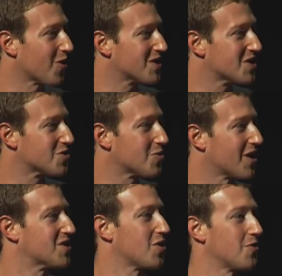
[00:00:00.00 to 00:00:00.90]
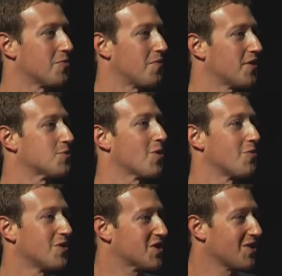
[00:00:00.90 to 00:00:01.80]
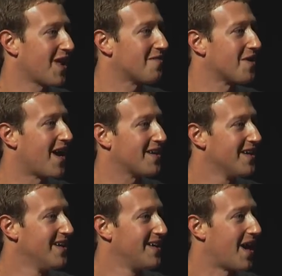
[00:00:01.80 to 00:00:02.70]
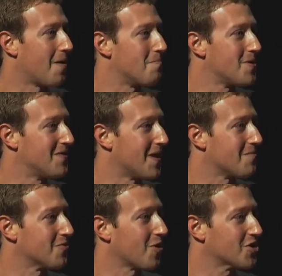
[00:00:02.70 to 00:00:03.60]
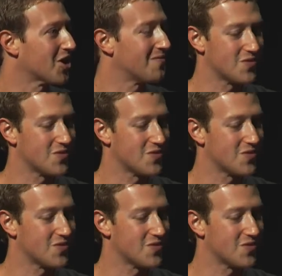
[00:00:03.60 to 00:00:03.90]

right, since we got started with Facebook, and we still have not beaten them in Russia.